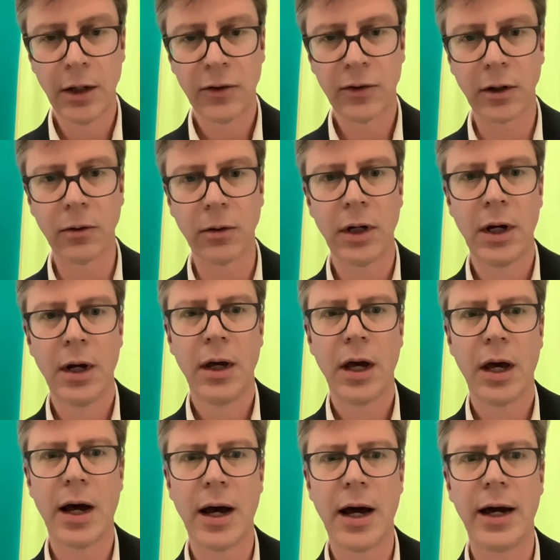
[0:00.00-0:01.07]
So
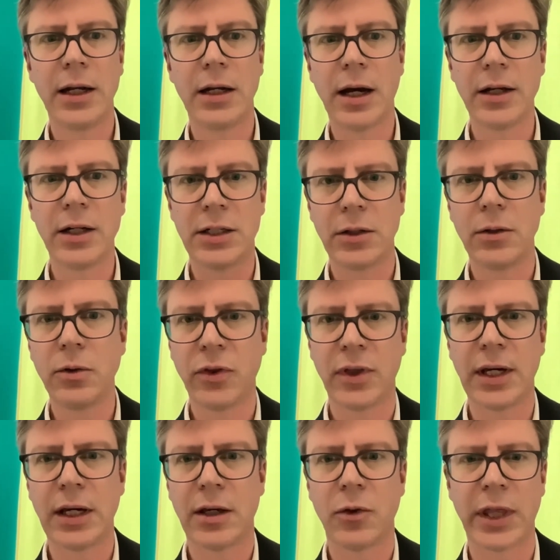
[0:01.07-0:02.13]
I do
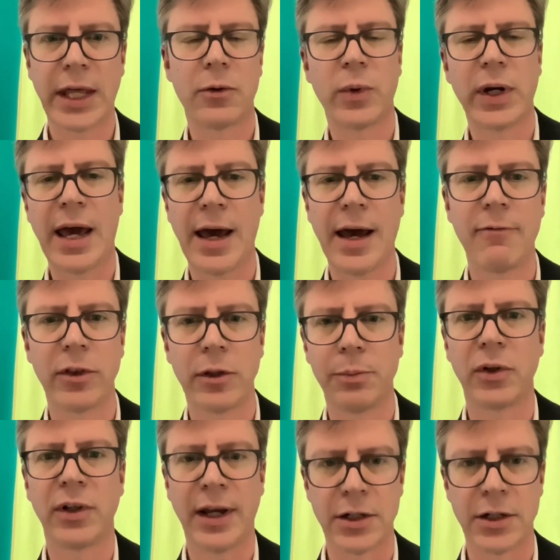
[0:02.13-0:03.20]
think that we have the
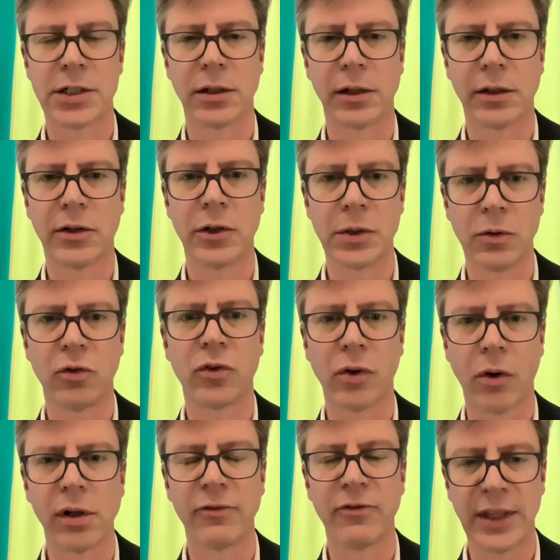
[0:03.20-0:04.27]
potential to
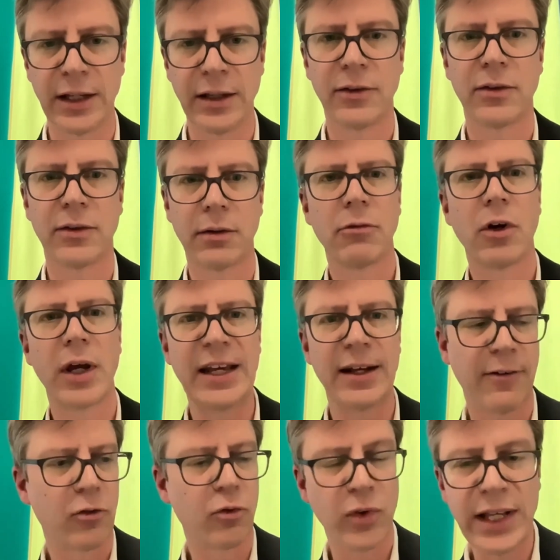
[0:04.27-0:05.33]
solve these
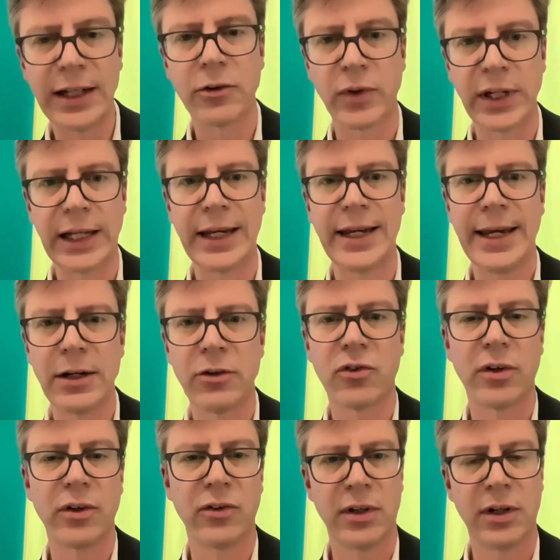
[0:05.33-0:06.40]
really, really
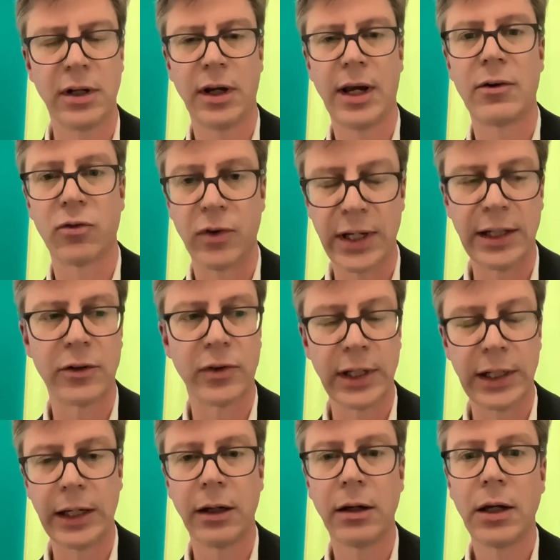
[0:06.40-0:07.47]
interesting and really,
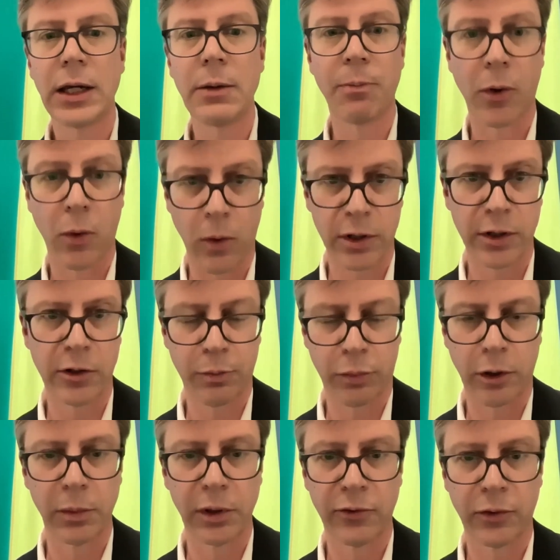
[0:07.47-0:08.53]
really important
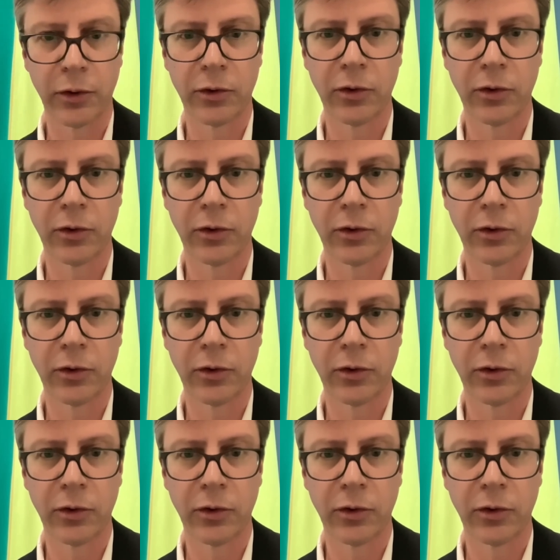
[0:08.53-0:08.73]
problems for